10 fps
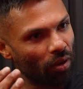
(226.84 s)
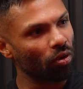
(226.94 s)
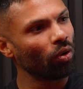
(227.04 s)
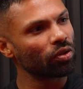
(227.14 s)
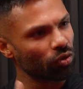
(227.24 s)
And
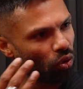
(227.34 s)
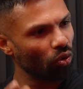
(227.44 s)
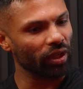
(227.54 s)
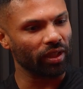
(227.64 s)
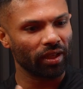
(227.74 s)
we're always
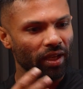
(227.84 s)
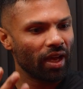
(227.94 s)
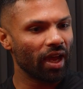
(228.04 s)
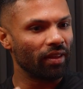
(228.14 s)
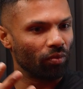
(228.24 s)
recording,
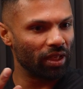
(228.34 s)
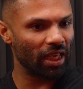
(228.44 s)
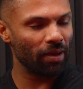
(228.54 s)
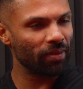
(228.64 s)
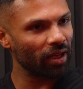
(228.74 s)
and then we
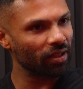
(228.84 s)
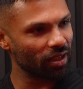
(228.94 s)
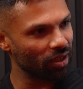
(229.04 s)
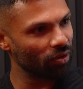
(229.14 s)
keep that.